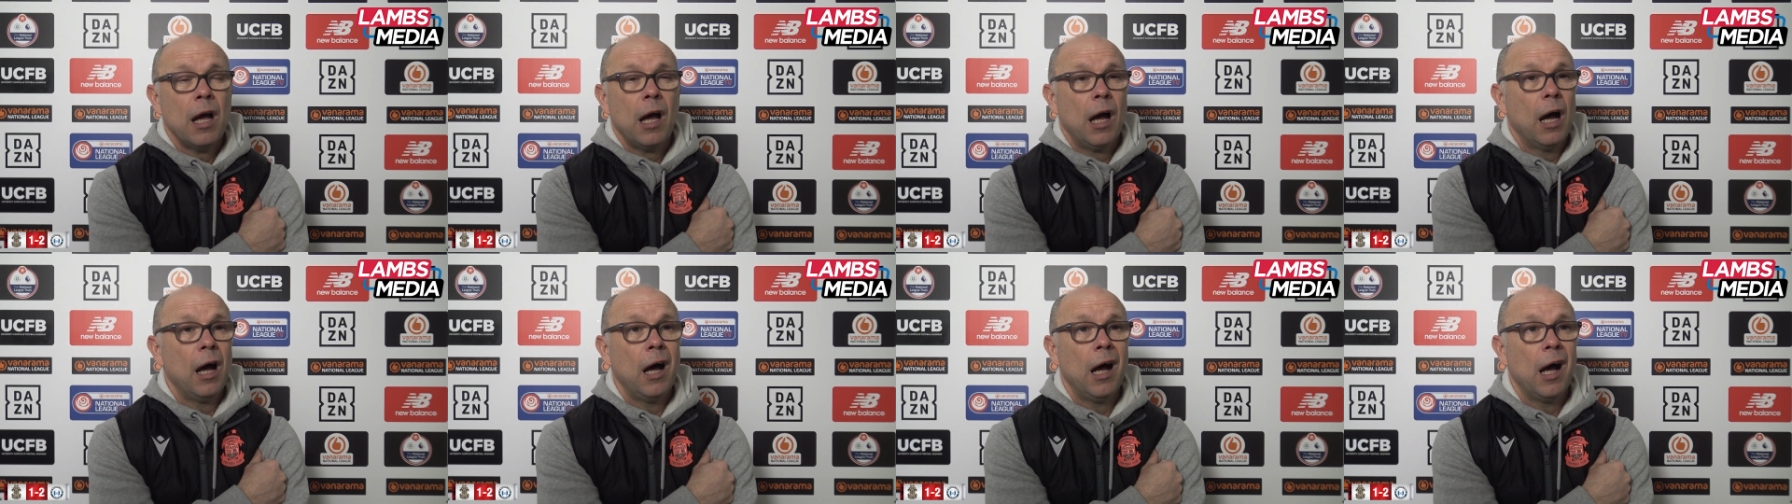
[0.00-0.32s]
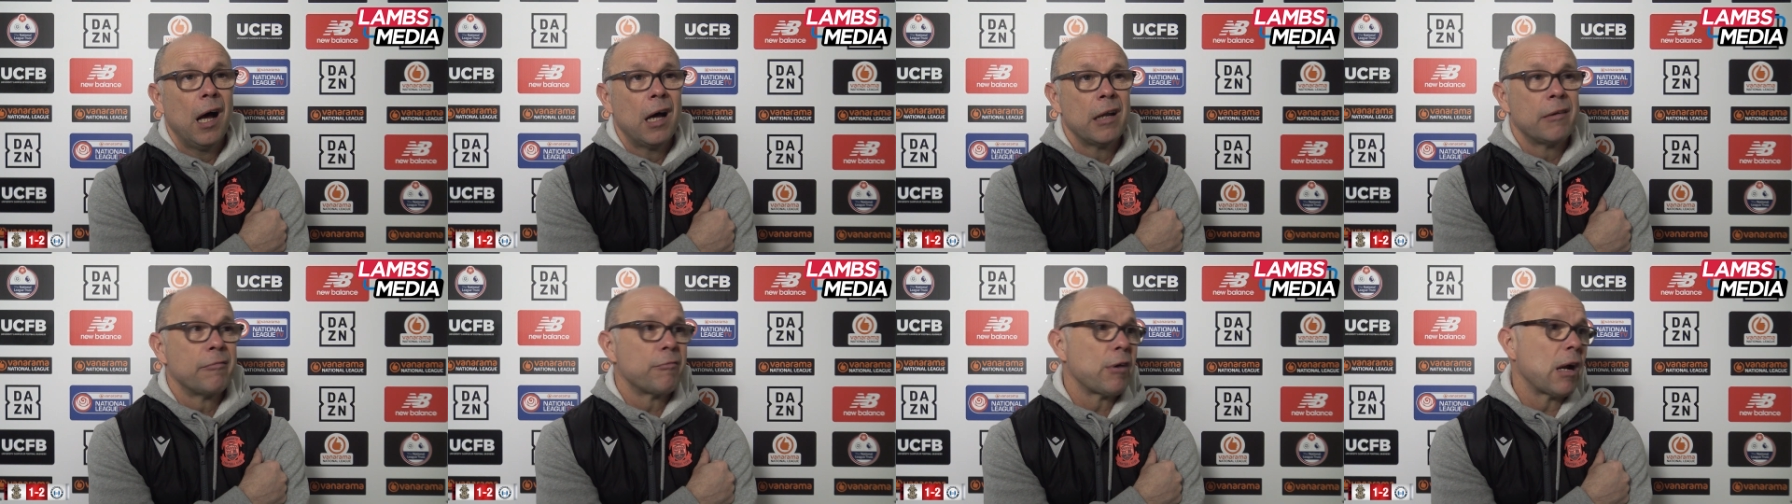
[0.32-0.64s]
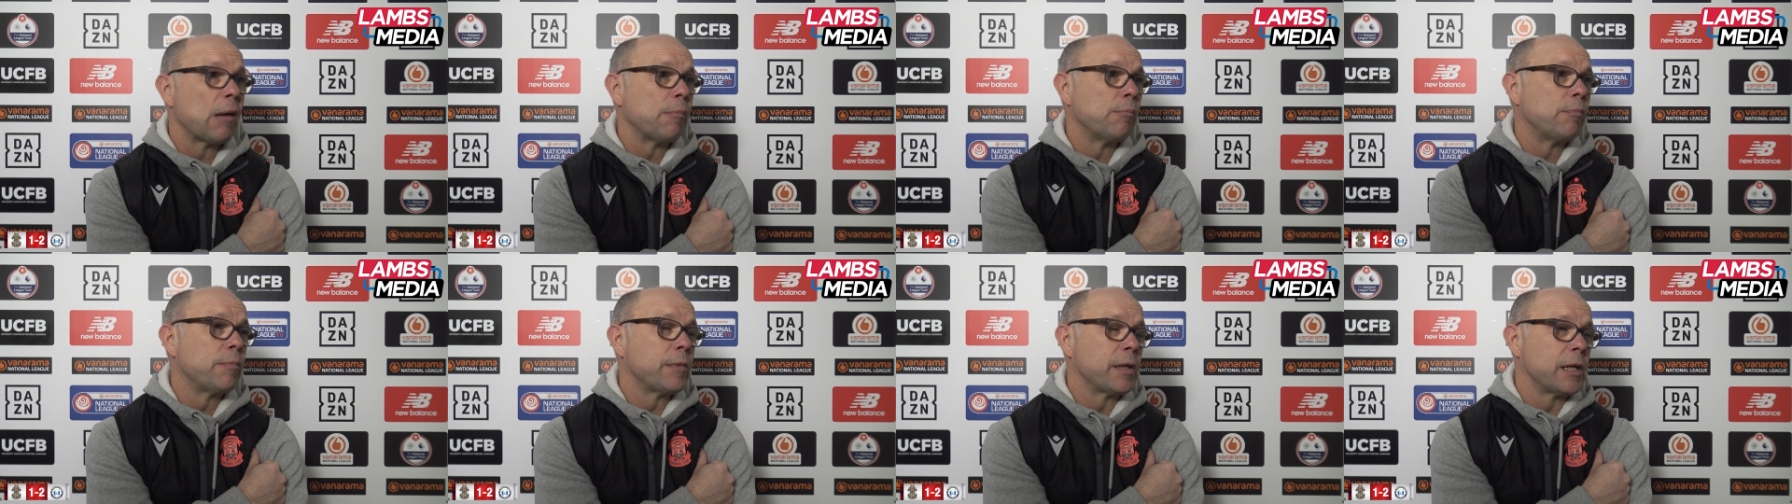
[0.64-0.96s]
And
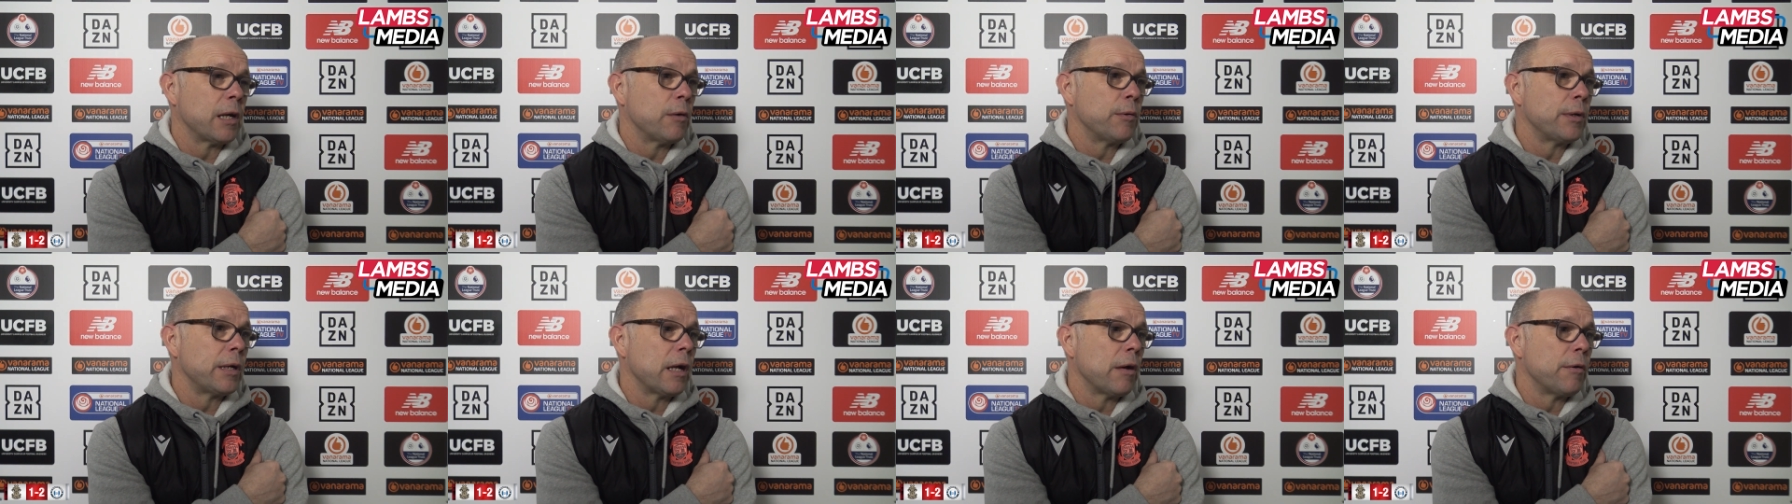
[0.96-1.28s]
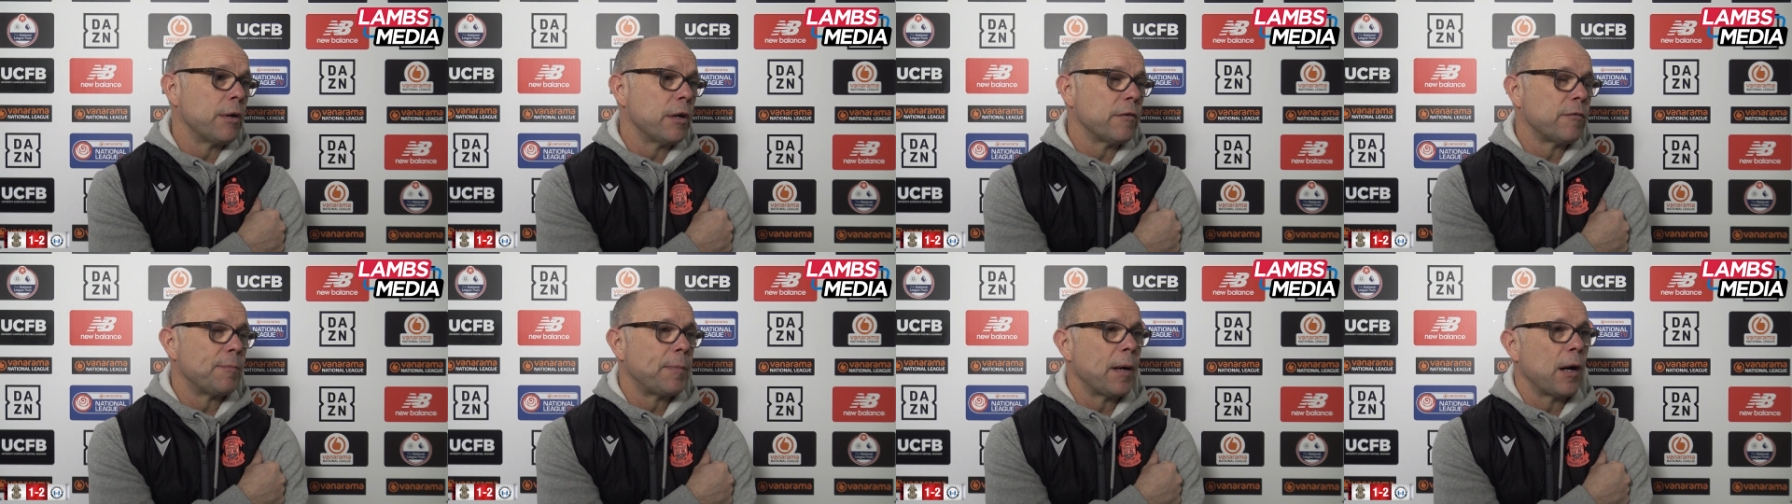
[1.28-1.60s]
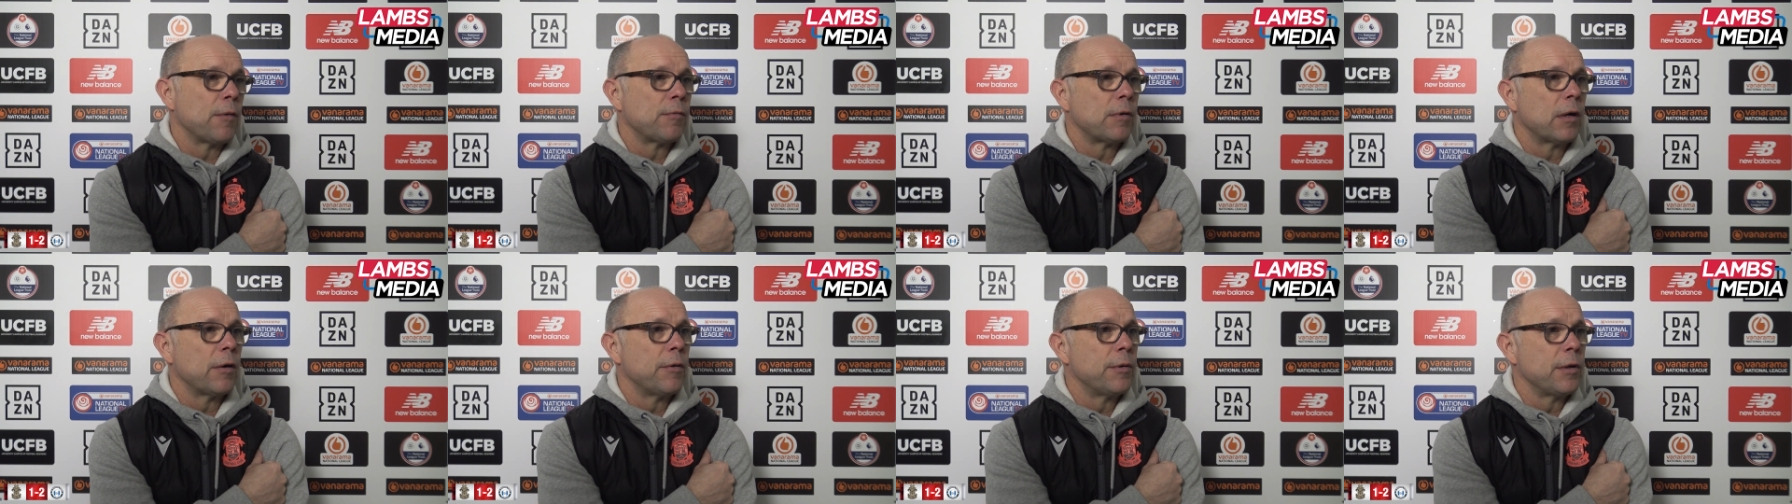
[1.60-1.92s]
Ram, we know enough
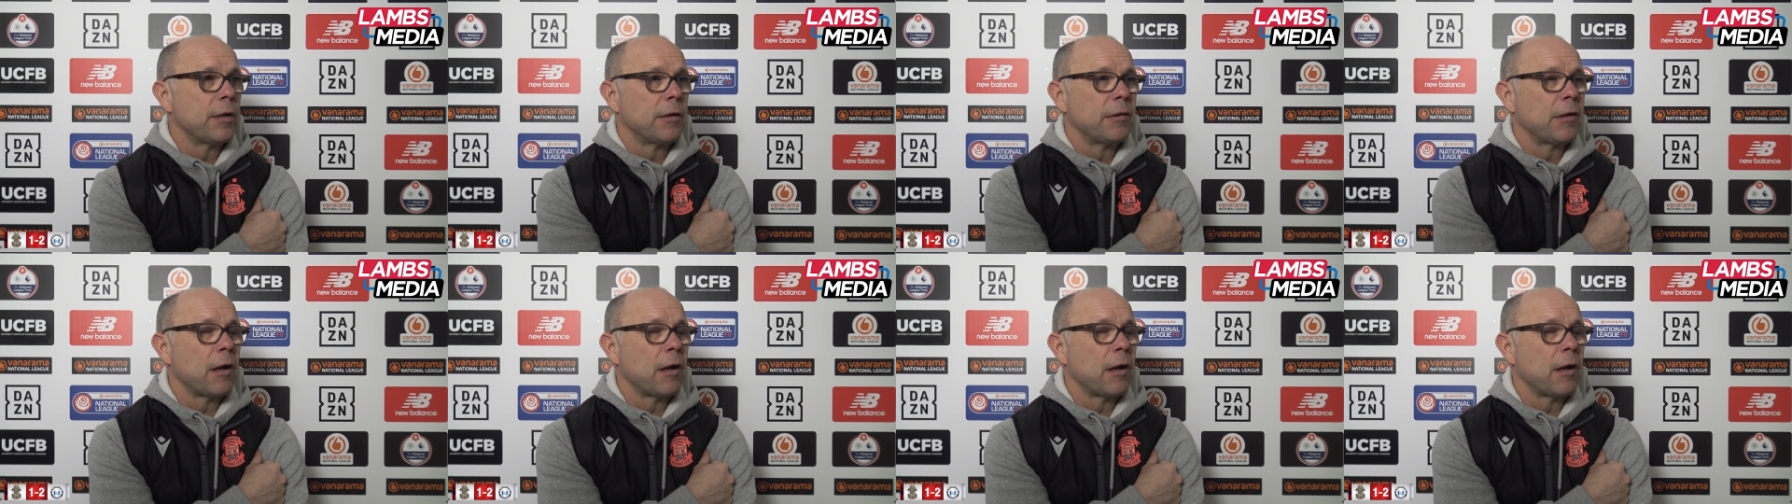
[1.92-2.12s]
about Rowan.